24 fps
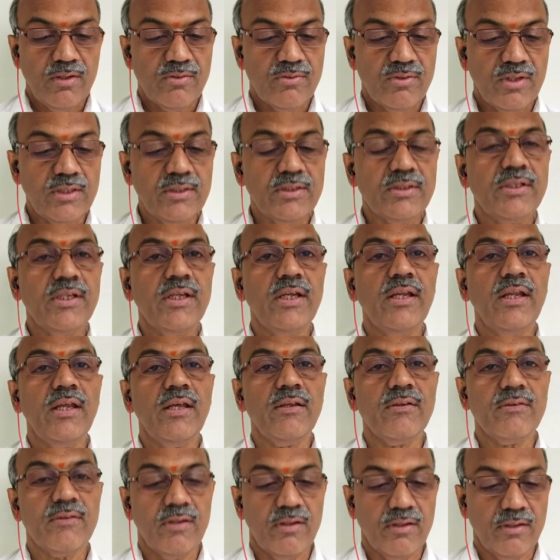Such
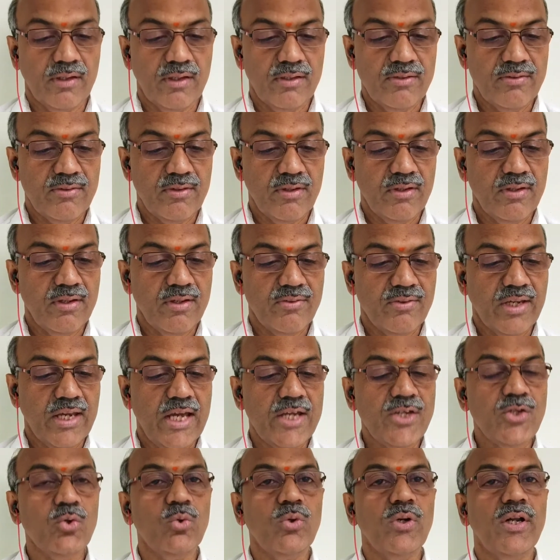dealings are considered as
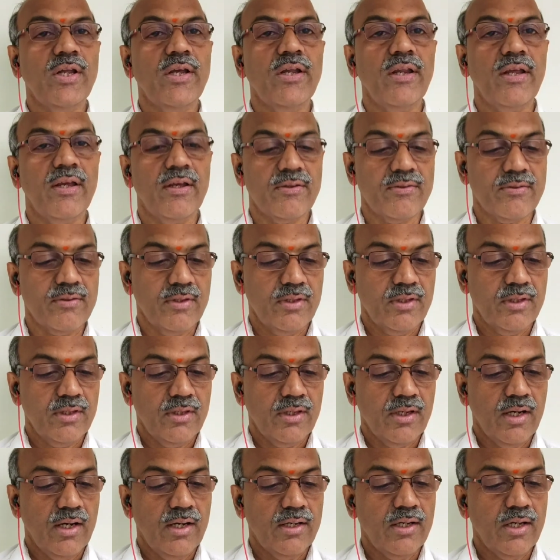casual dealings
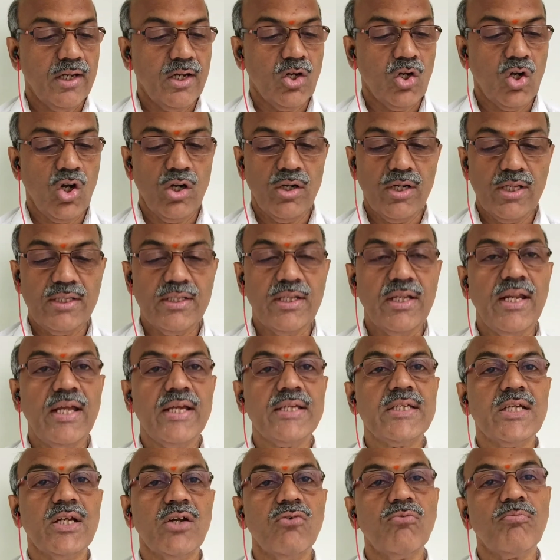and are not in the
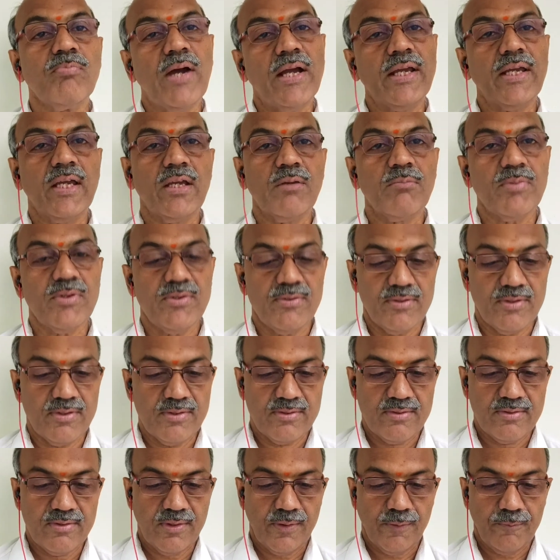nature of banking
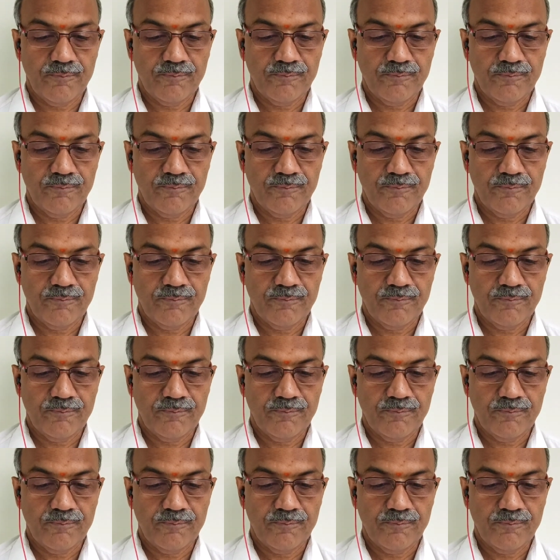business.